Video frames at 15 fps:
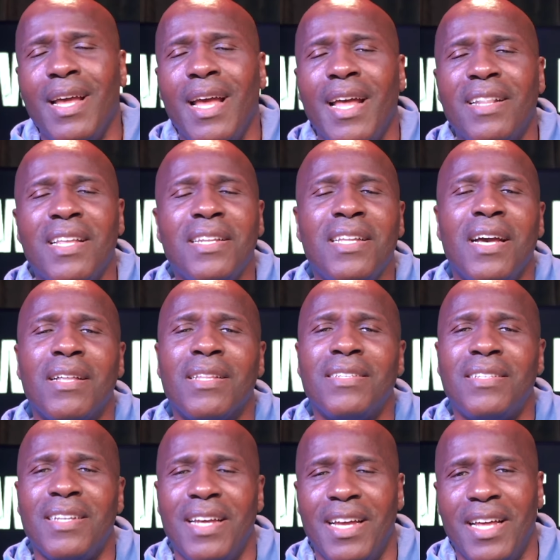And then the other
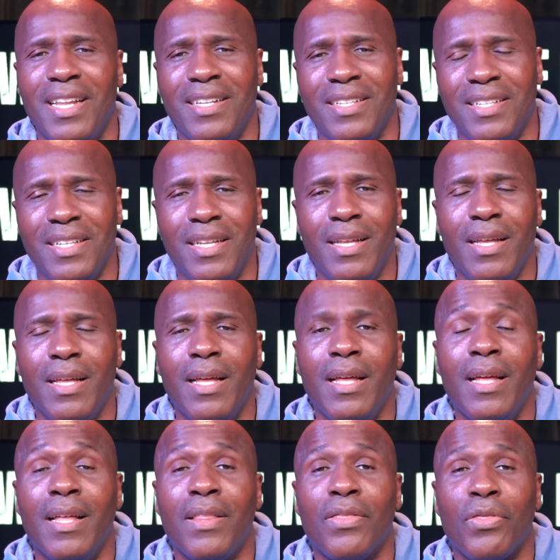said
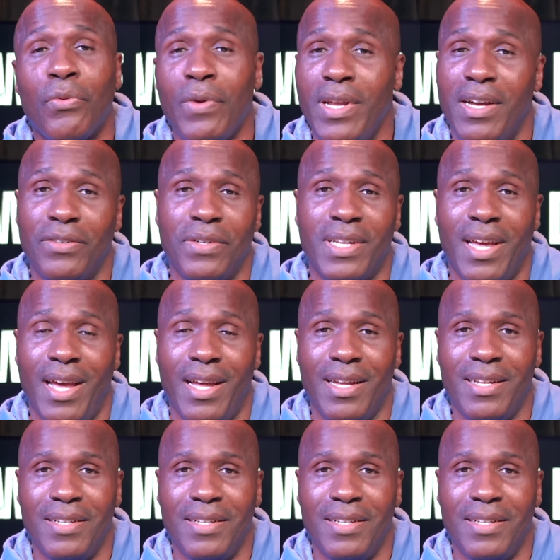300K.